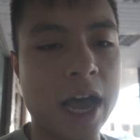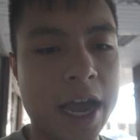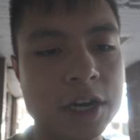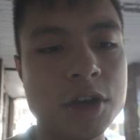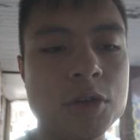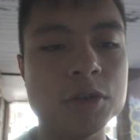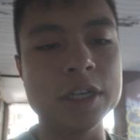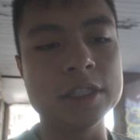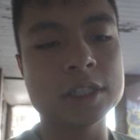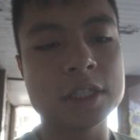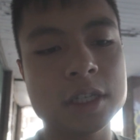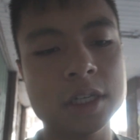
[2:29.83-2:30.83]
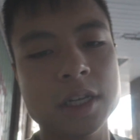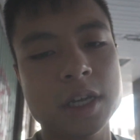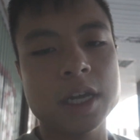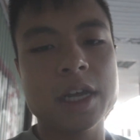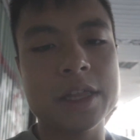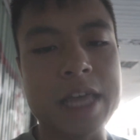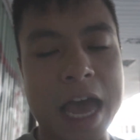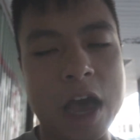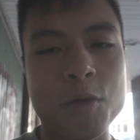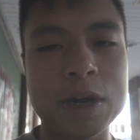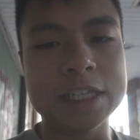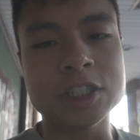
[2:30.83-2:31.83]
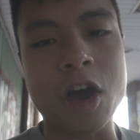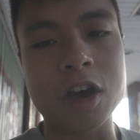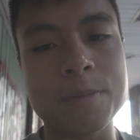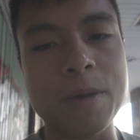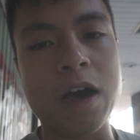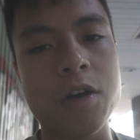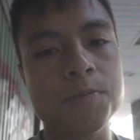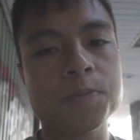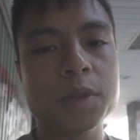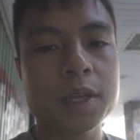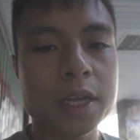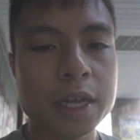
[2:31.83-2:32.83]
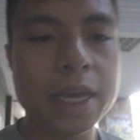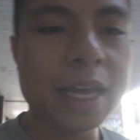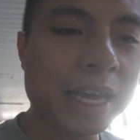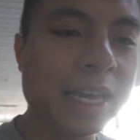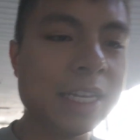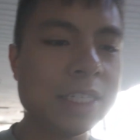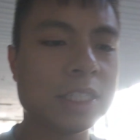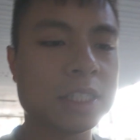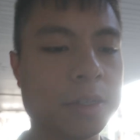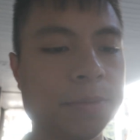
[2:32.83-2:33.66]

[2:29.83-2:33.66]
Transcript: I noticed that I want to talk about is